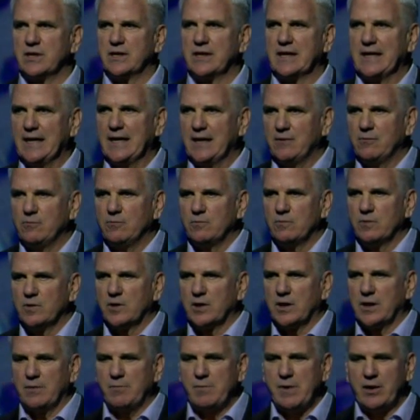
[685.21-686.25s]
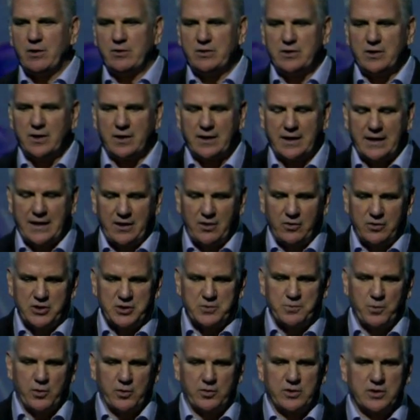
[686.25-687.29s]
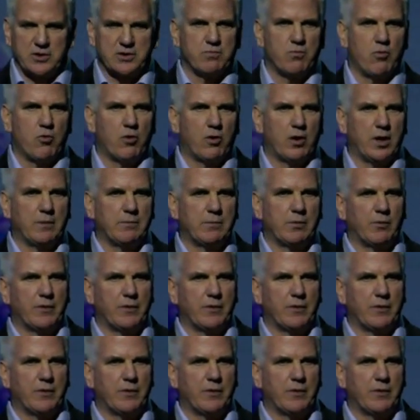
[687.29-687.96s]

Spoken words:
And again, Mayor Duggan, I know he spoke this morning,